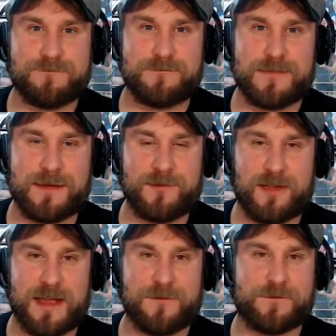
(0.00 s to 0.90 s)

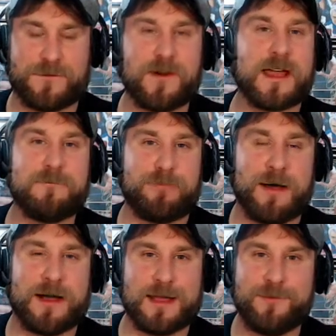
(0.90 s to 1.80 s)
MJF, forget
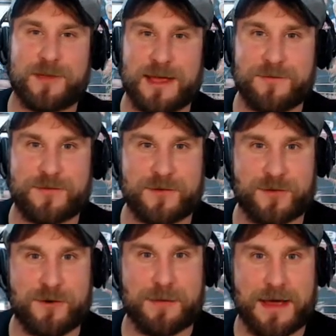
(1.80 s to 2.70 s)
Pac. MJF's the
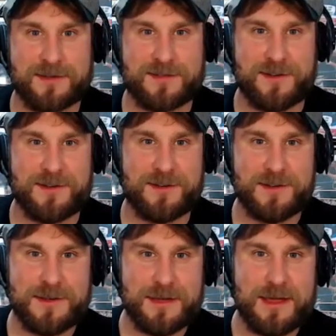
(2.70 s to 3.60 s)
true bastard,
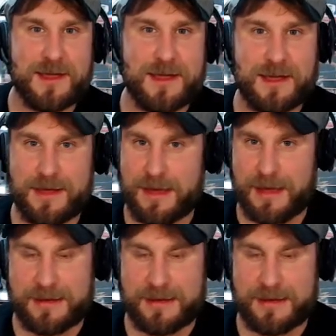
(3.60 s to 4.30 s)
and